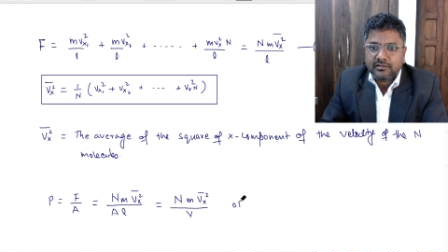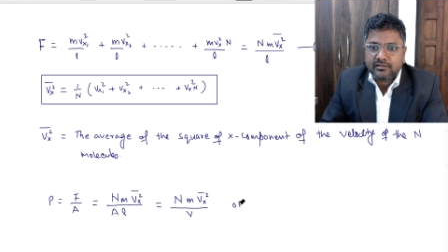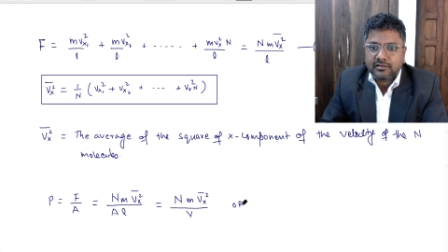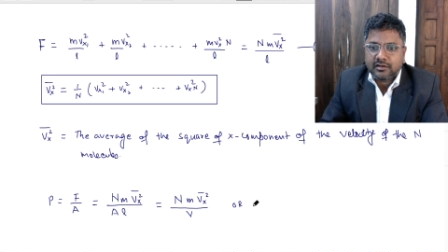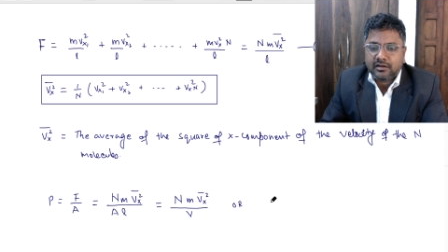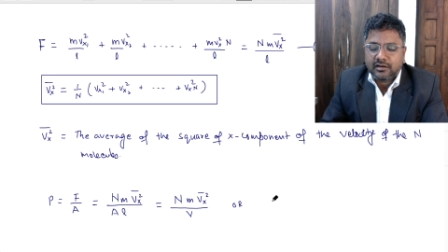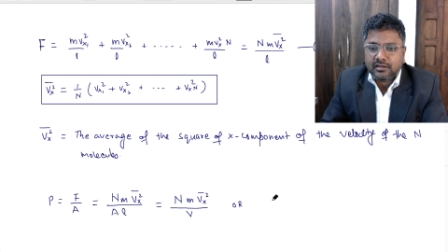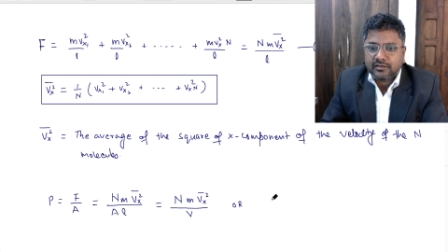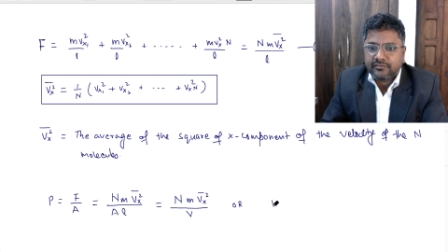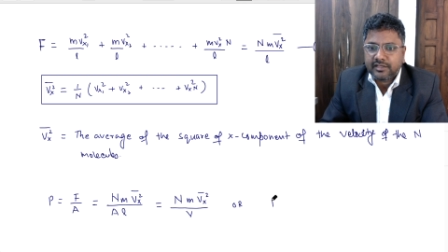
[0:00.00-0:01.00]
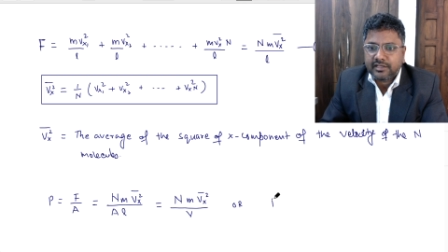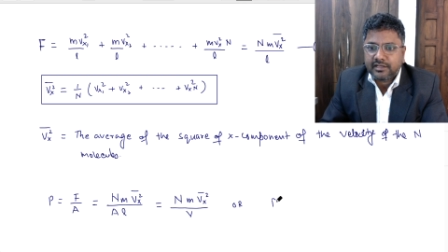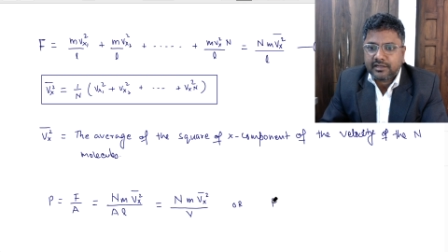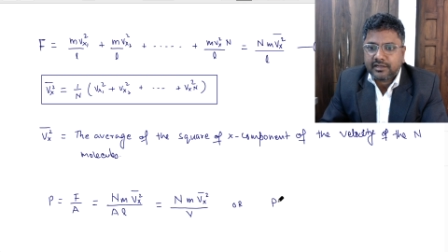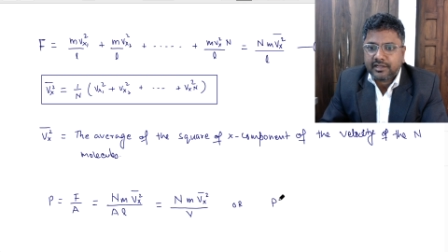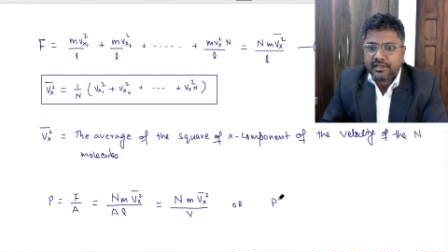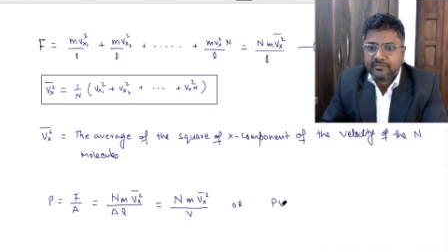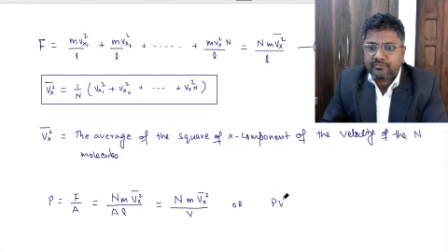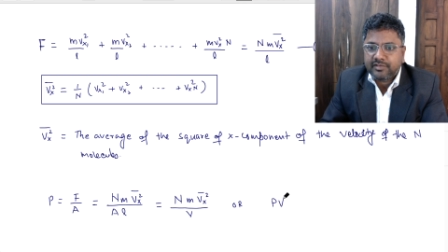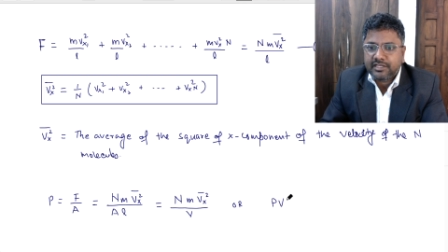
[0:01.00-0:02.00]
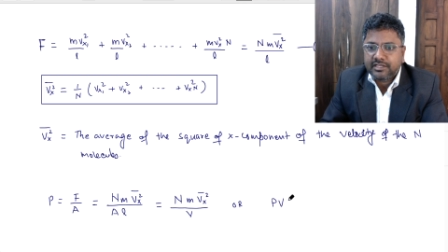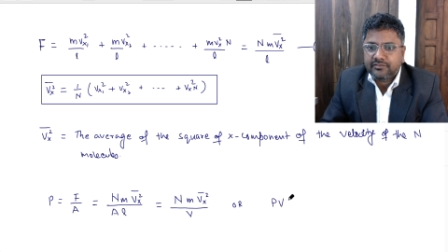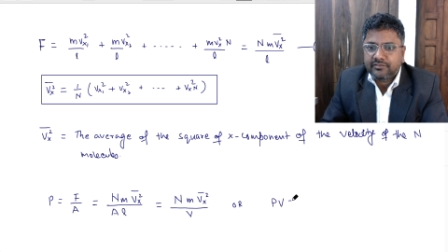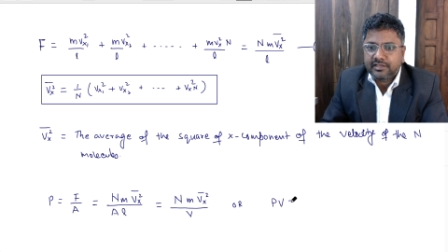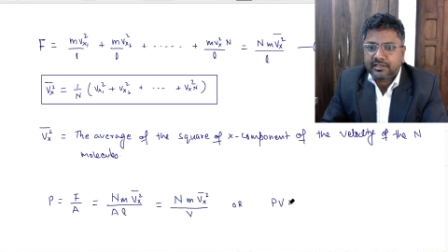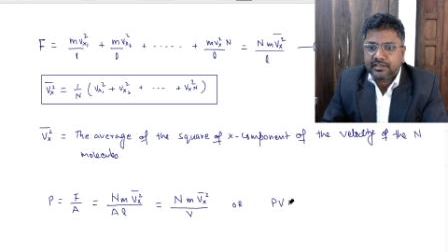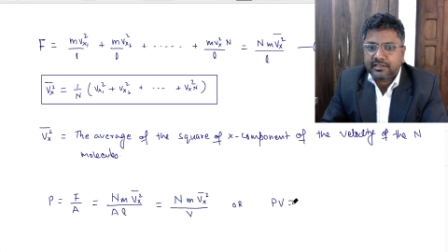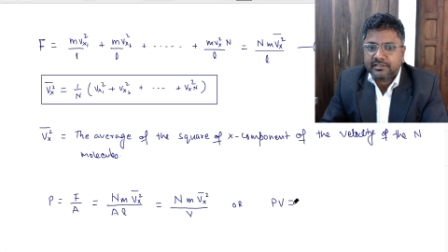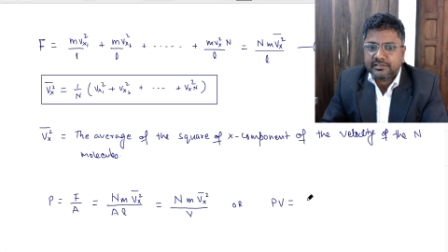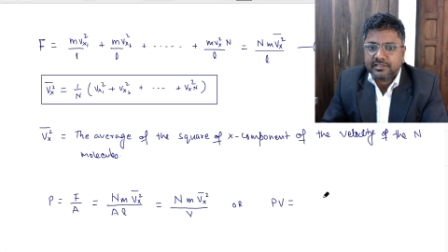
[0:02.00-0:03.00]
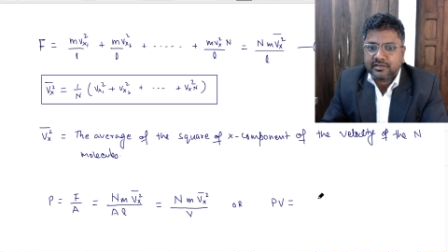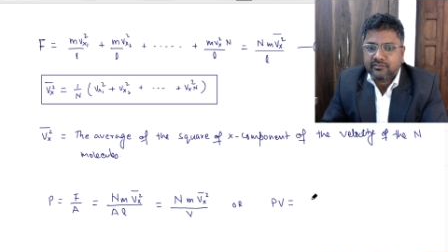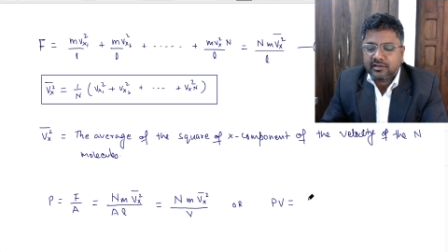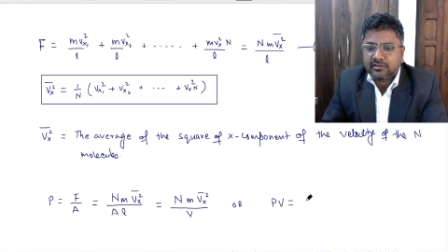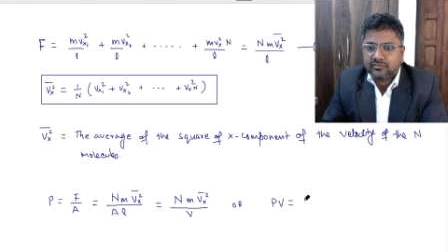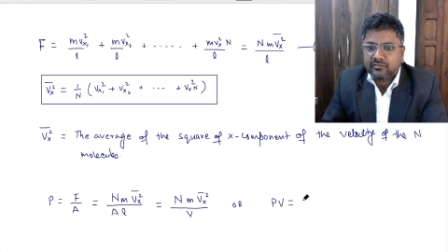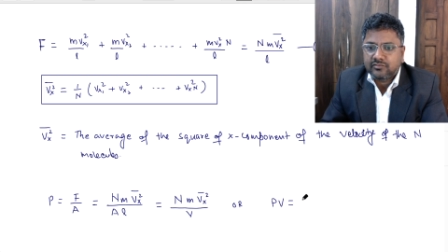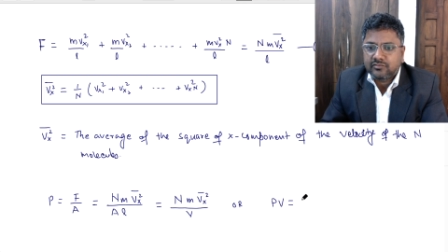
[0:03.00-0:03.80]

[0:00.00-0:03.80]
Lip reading: or we can write PV is equal to